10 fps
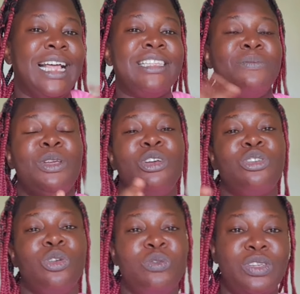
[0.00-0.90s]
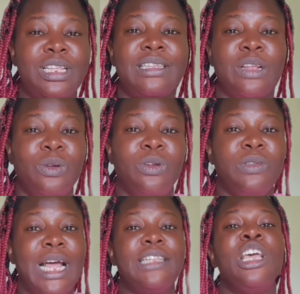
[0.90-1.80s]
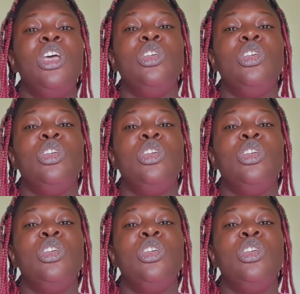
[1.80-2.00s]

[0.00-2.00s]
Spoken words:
that's immigration officers and all of that.